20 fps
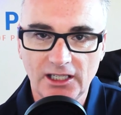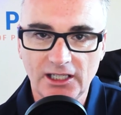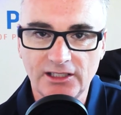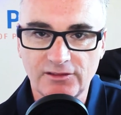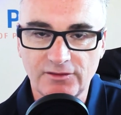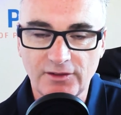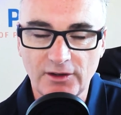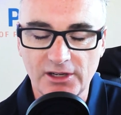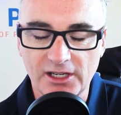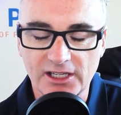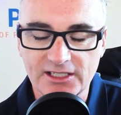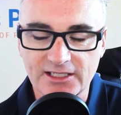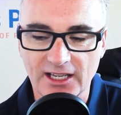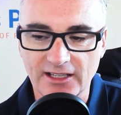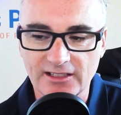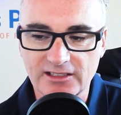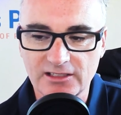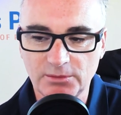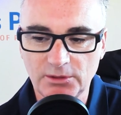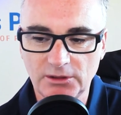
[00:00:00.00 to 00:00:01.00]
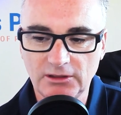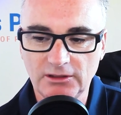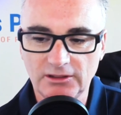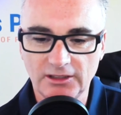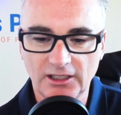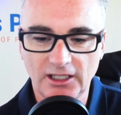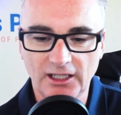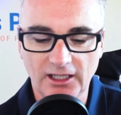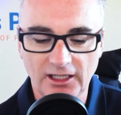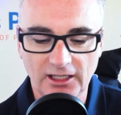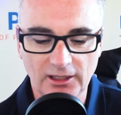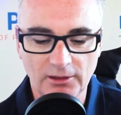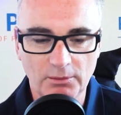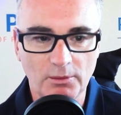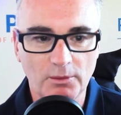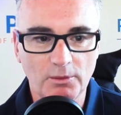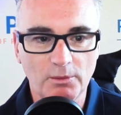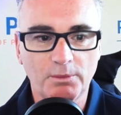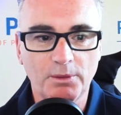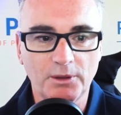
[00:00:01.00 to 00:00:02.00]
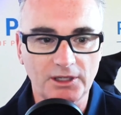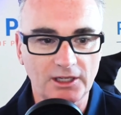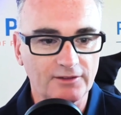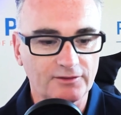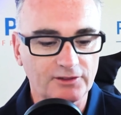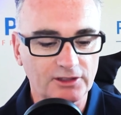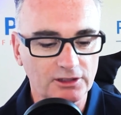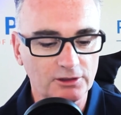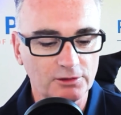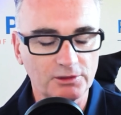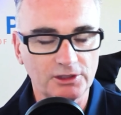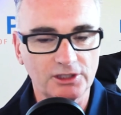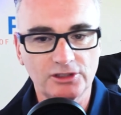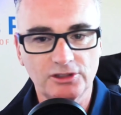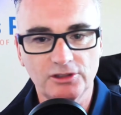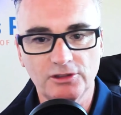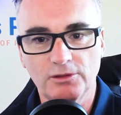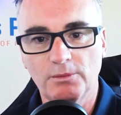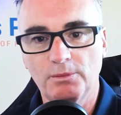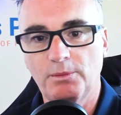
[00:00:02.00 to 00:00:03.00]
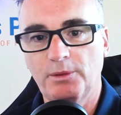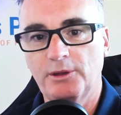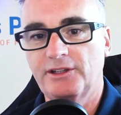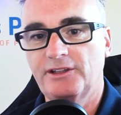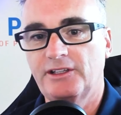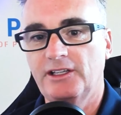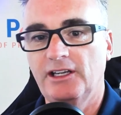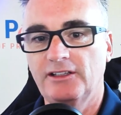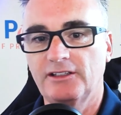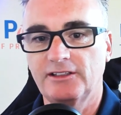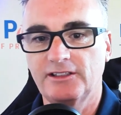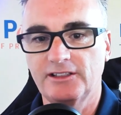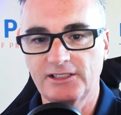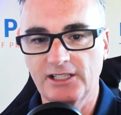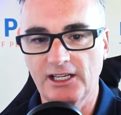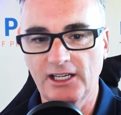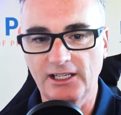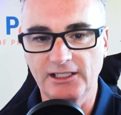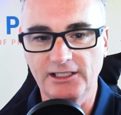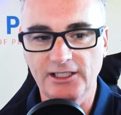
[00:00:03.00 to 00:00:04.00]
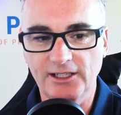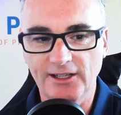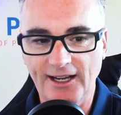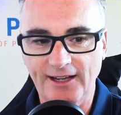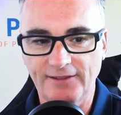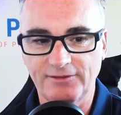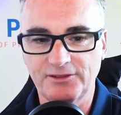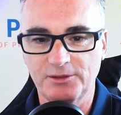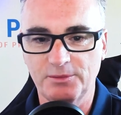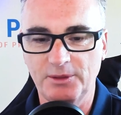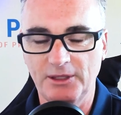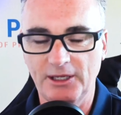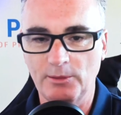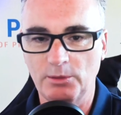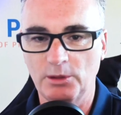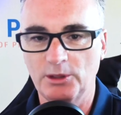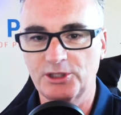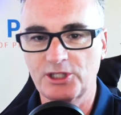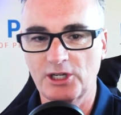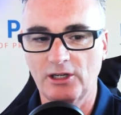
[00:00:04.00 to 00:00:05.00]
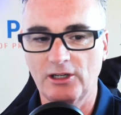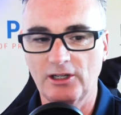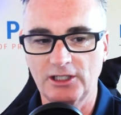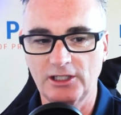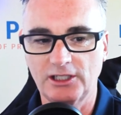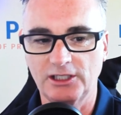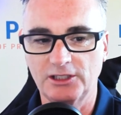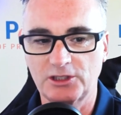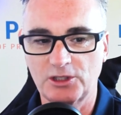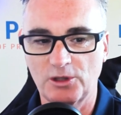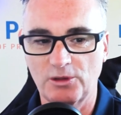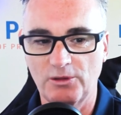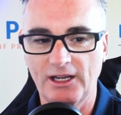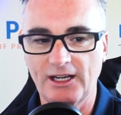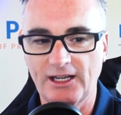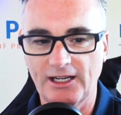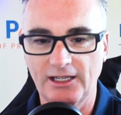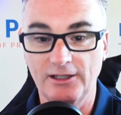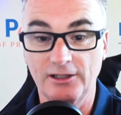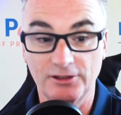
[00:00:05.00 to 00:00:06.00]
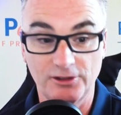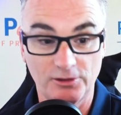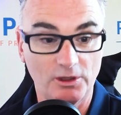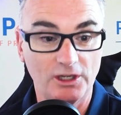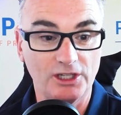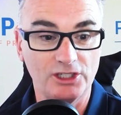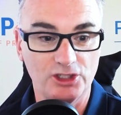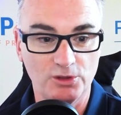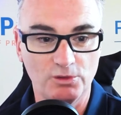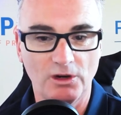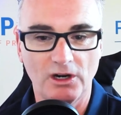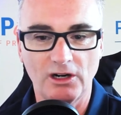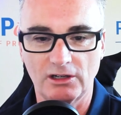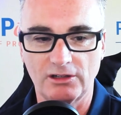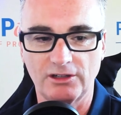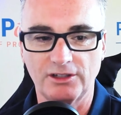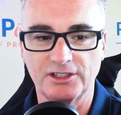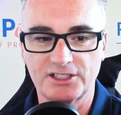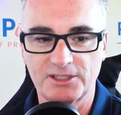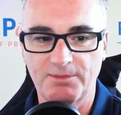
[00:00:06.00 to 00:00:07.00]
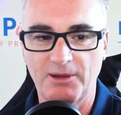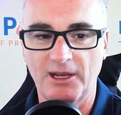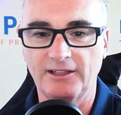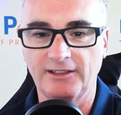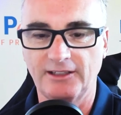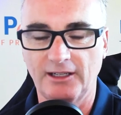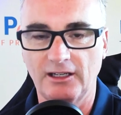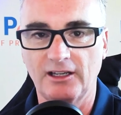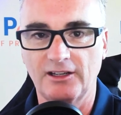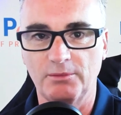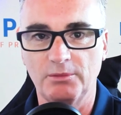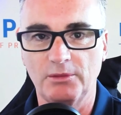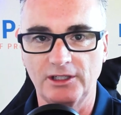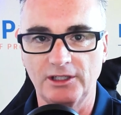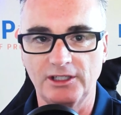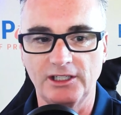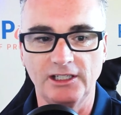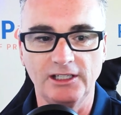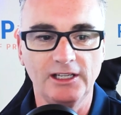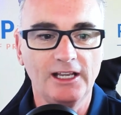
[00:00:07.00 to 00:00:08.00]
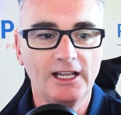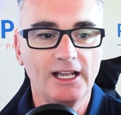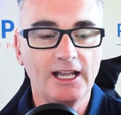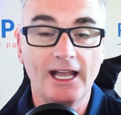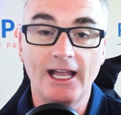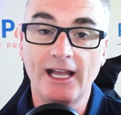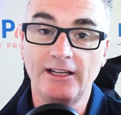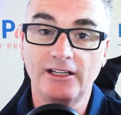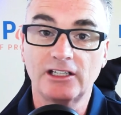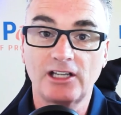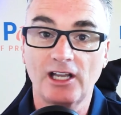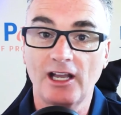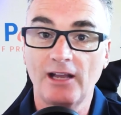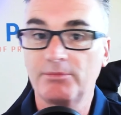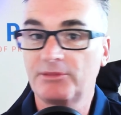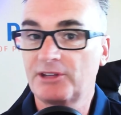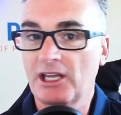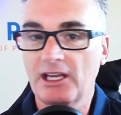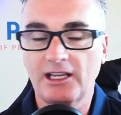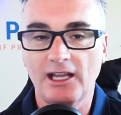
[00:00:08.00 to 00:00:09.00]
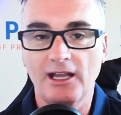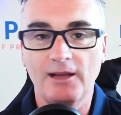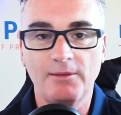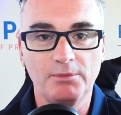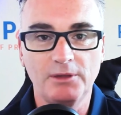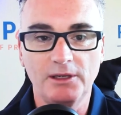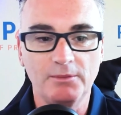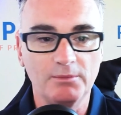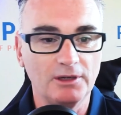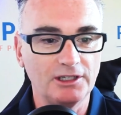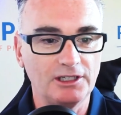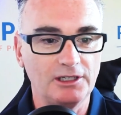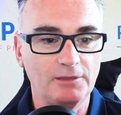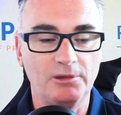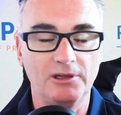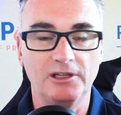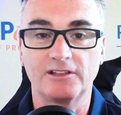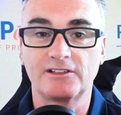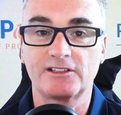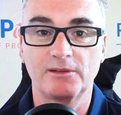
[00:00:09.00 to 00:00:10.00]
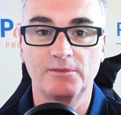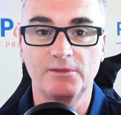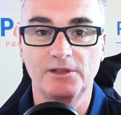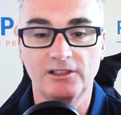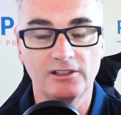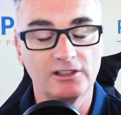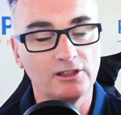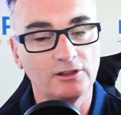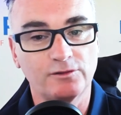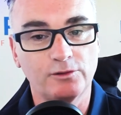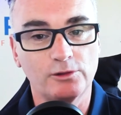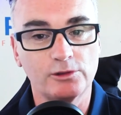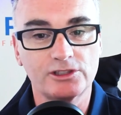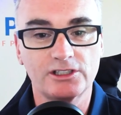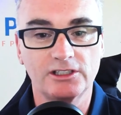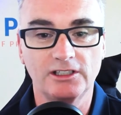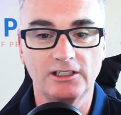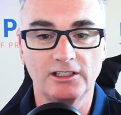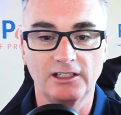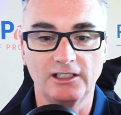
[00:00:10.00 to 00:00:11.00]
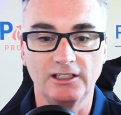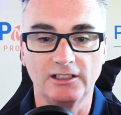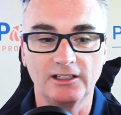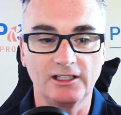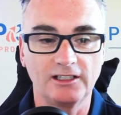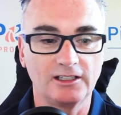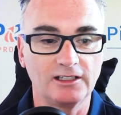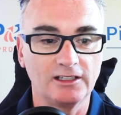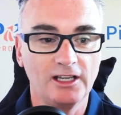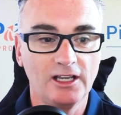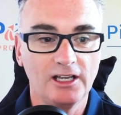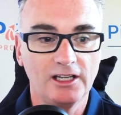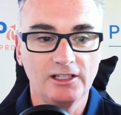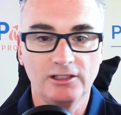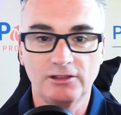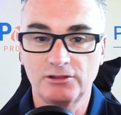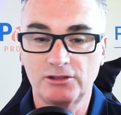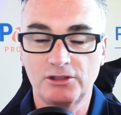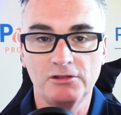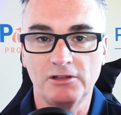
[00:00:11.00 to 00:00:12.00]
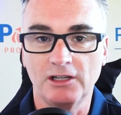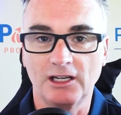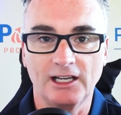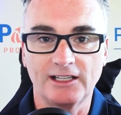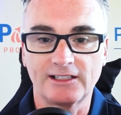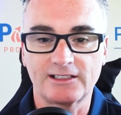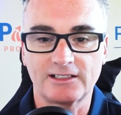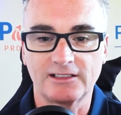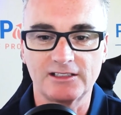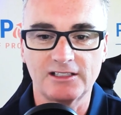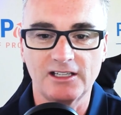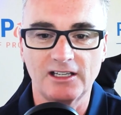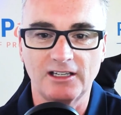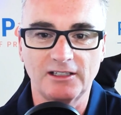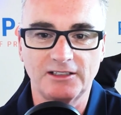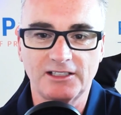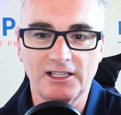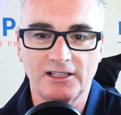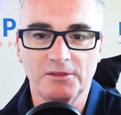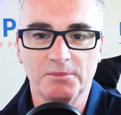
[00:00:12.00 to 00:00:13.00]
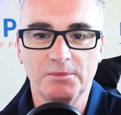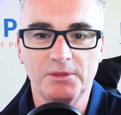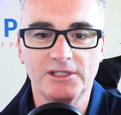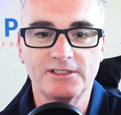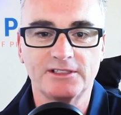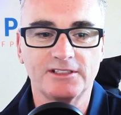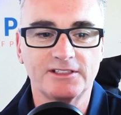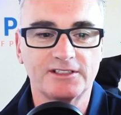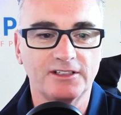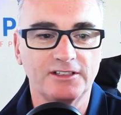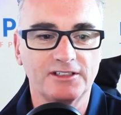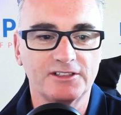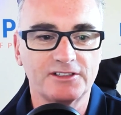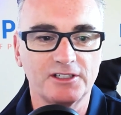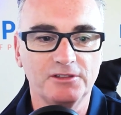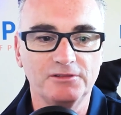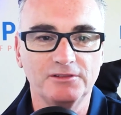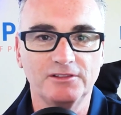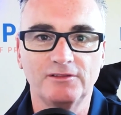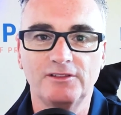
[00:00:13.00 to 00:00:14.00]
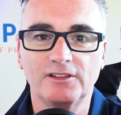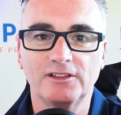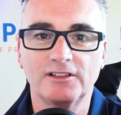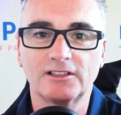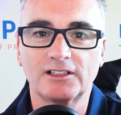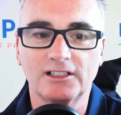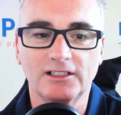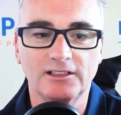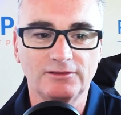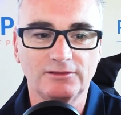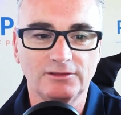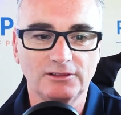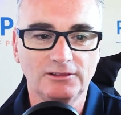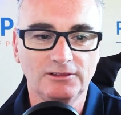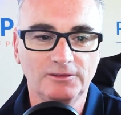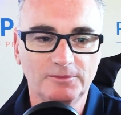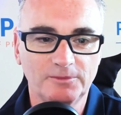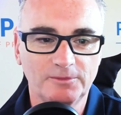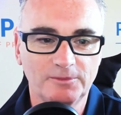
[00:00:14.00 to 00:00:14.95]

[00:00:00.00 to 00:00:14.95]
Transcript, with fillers: it's very accessible, um, but you have to know what you're doing. But at the end of the day, you have to be able to target correctly. Otherwise, you are going to spend a lot of money, and it can they can be money pits. I mean, unfortunately, they you know mm-hmm. Google Ads can take it down a business on its own if you're not careful.